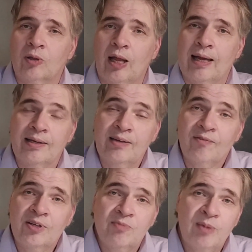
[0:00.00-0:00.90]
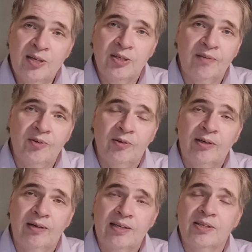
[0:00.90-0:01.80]
line, different, especially if you're
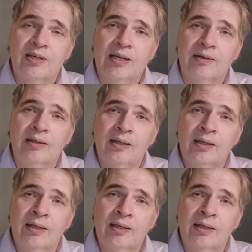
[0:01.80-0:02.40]
interested in